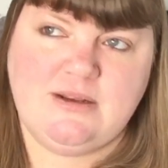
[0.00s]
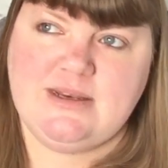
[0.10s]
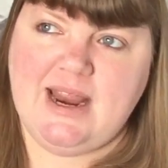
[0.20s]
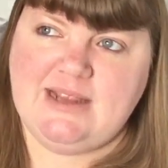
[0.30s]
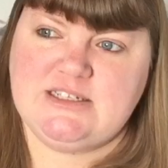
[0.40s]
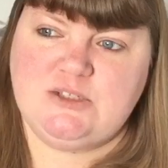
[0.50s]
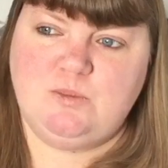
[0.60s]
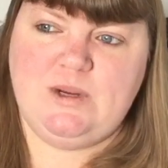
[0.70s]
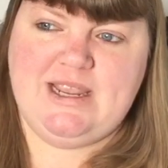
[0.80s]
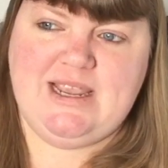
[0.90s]
next
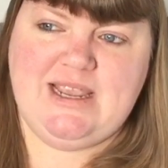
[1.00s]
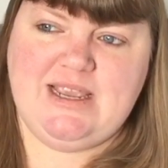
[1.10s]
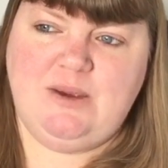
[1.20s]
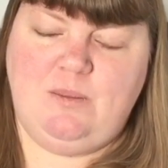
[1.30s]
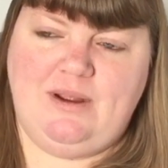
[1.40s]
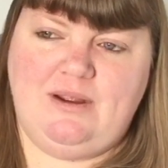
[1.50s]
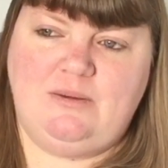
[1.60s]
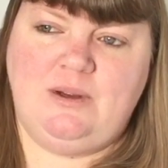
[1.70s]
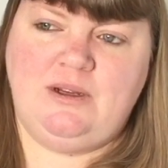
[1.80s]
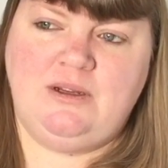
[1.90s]
week,
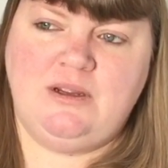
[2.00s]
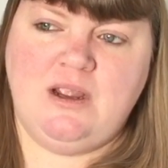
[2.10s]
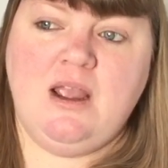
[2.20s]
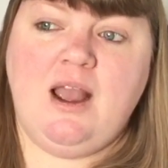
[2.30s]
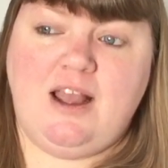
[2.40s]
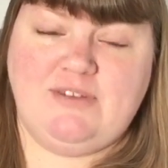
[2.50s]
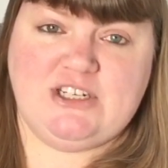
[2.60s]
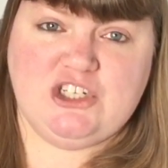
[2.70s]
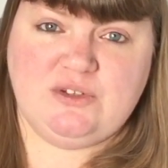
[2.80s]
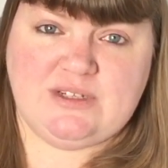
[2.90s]
well, I've
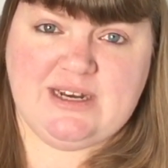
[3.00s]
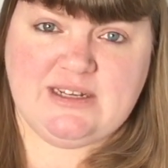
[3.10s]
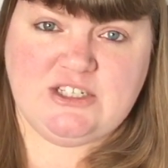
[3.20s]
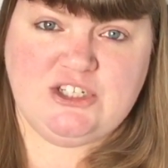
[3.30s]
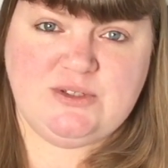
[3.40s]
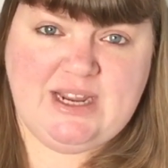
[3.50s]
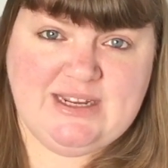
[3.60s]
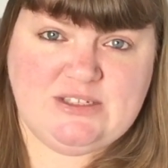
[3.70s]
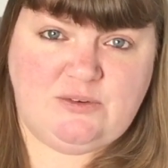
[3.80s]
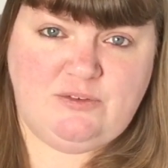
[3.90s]
actually got the next 2
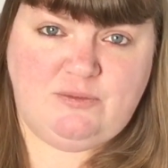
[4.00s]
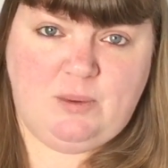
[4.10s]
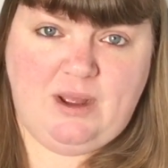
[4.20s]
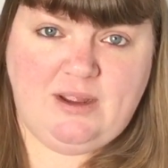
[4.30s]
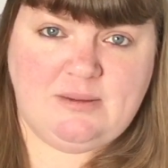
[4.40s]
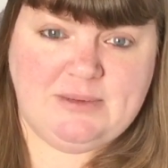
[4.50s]
days off of work.